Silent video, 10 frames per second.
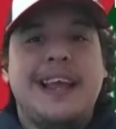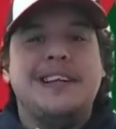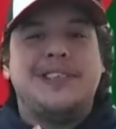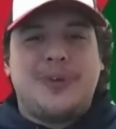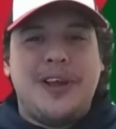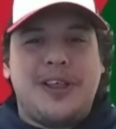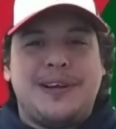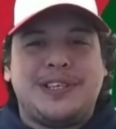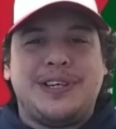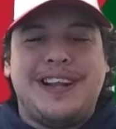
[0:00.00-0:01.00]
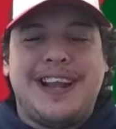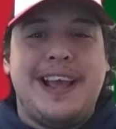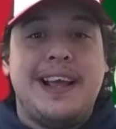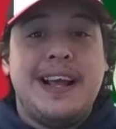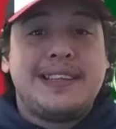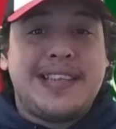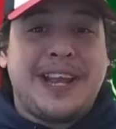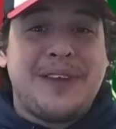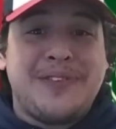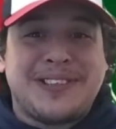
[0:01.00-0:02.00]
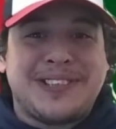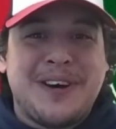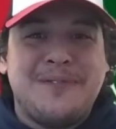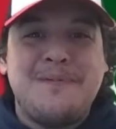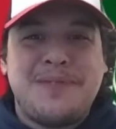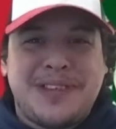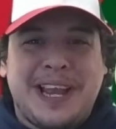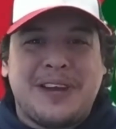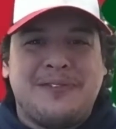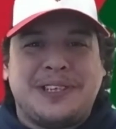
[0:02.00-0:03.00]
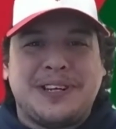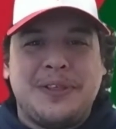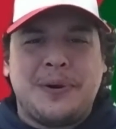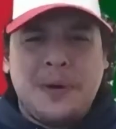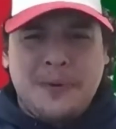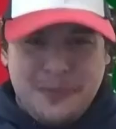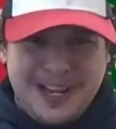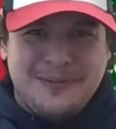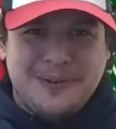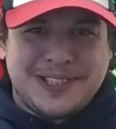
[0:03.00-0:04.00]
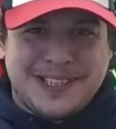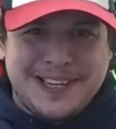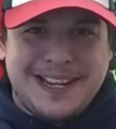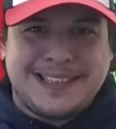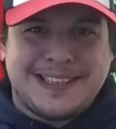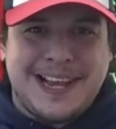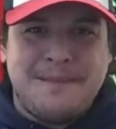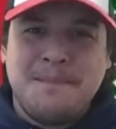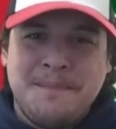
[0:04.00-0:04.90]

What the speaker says: Enjoy the rest of your day. Take care of yourself. Take care of each other. We will see you next time.